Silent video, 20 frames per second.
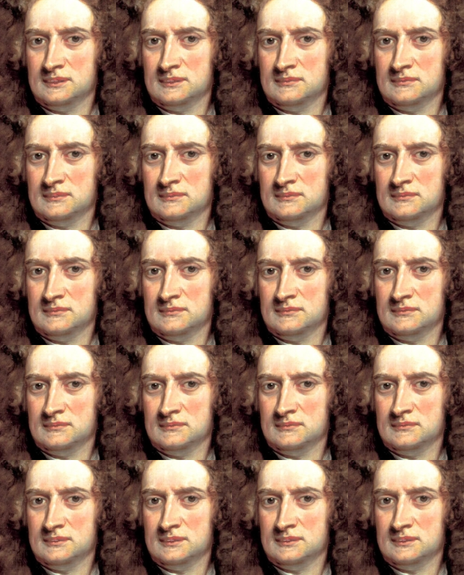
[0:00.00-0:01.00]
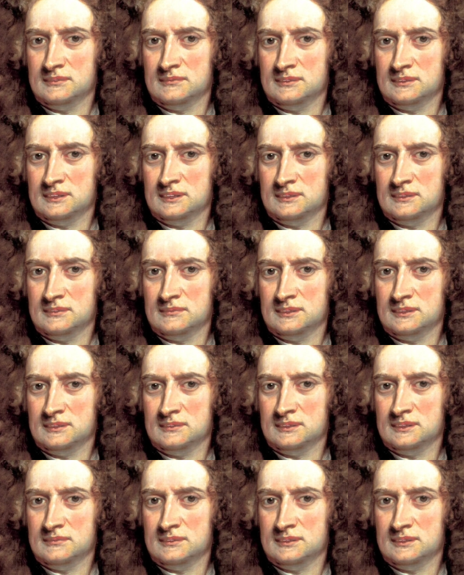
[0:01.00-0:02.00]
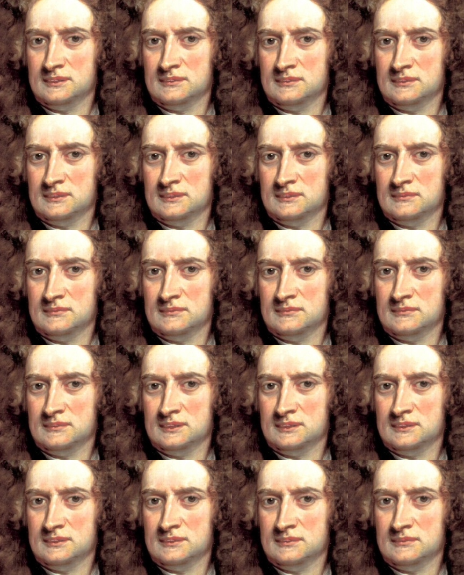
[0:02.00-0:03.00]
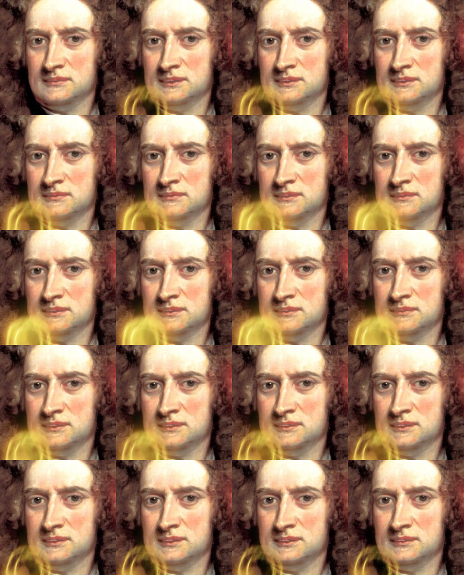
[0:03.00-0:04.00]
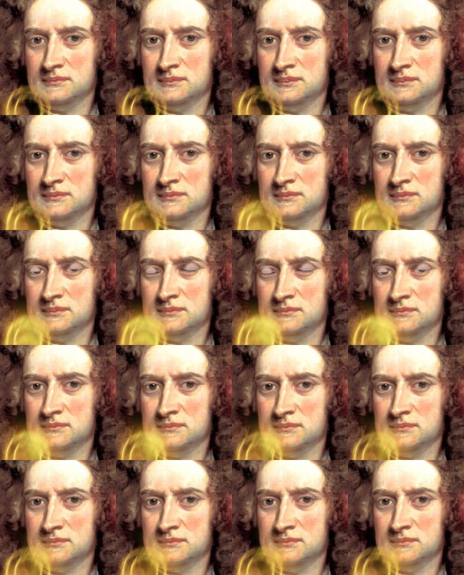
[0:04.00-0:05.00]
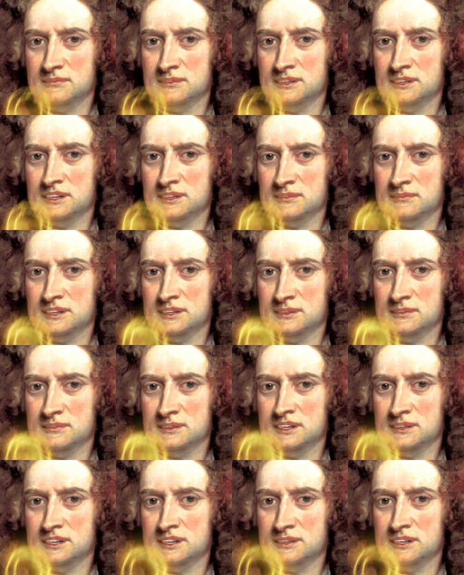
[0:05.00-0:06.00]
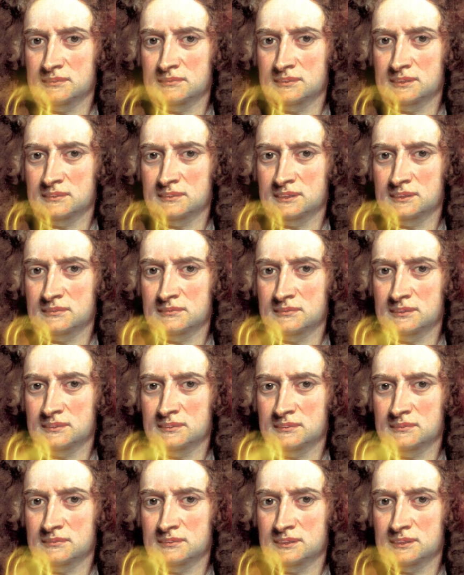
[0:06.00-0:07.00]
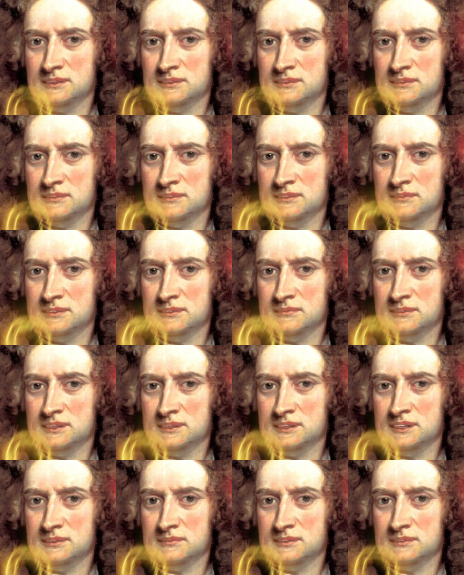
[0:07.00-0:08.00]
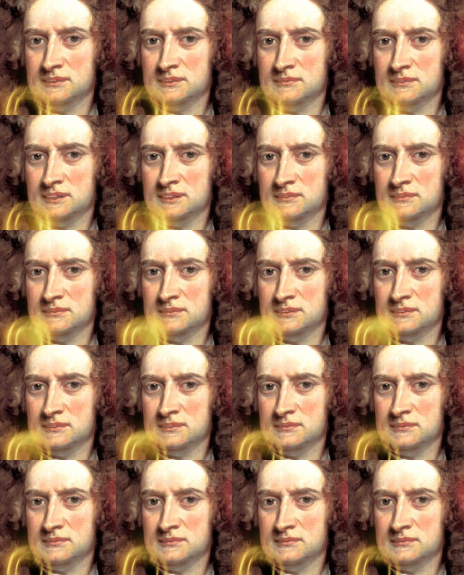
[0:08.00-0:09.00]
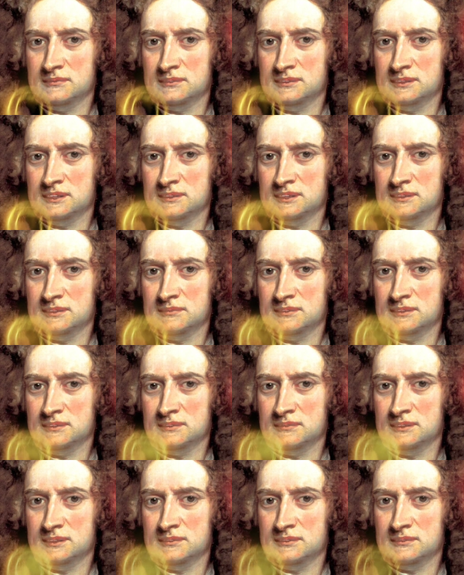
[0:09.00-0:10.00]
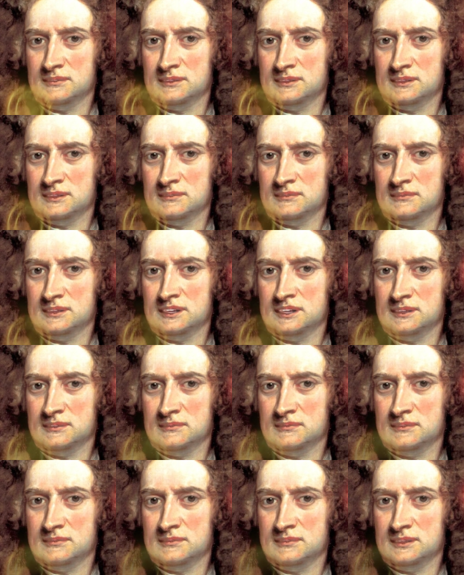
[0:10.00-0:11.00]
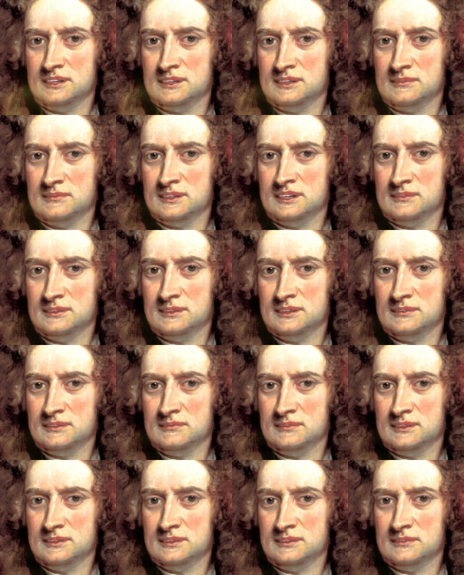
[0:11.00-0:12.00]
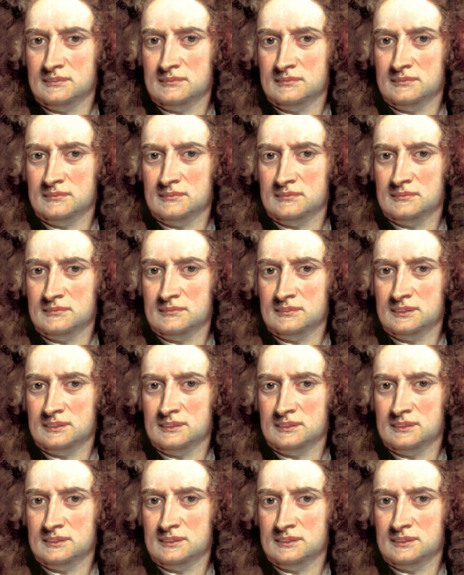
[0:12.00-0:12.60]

end of it, there appeared several white, dark, and coloured circles. When I continued to rub my eye with the point of the bodkin, the circles would grow faint and often disappear